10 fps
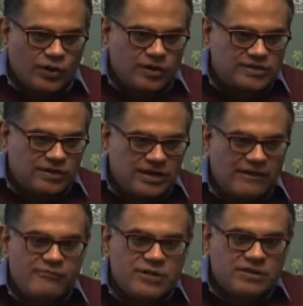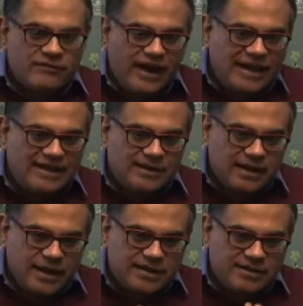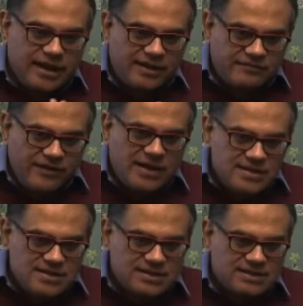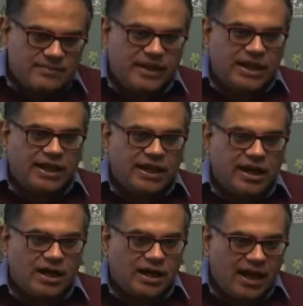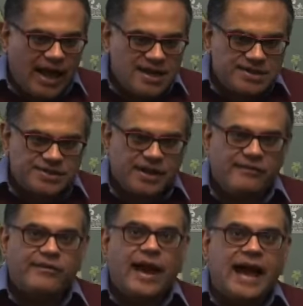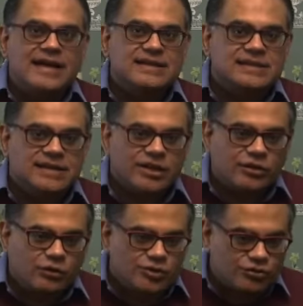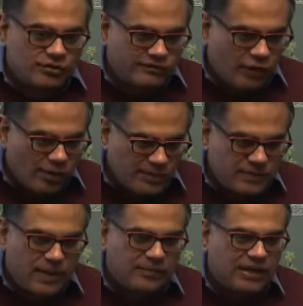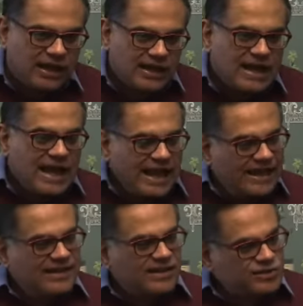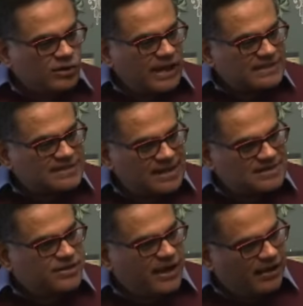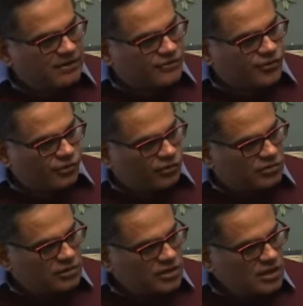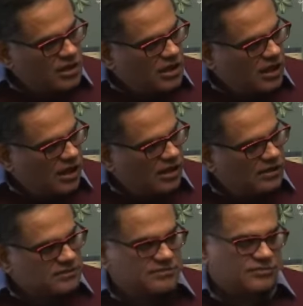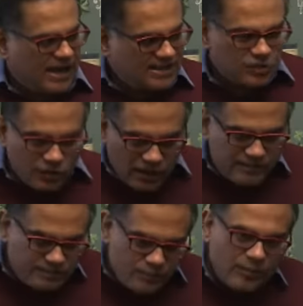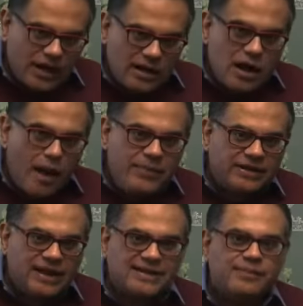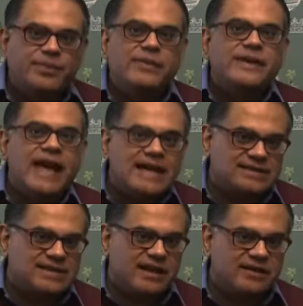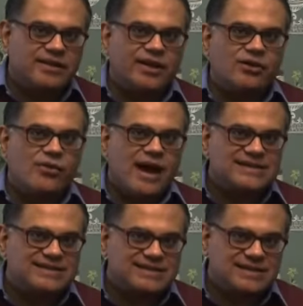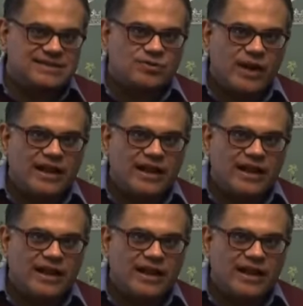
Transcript: so the government, while it funds the media entity, to inform the public, it does not exercise direct control. Right? So a bit like the PBS here in the US as well.